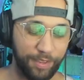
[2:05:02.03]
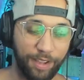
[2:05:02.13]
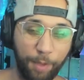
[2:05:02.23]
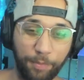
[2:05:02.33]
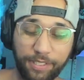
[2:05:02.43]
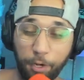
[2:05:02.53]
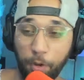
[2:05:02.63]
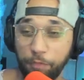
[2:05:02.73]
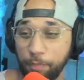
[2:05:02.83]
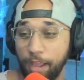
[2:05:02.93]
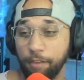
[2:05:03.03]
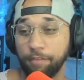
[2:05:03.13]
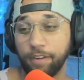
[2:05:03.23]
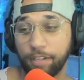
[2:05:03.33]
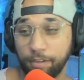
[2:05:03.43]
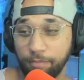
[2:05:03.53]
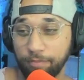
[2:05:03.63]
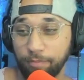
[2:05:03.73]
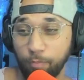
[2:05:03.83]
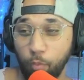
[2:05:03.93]
I'm gonna stay away from that
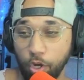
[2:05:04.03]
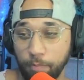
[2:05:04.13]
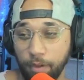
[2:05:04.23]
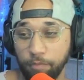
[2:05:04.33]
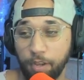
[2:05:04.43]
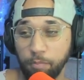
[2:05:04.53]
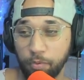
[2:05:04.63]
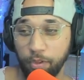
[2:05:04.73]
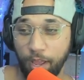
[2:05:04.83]
fucking watermelon Red Bull though.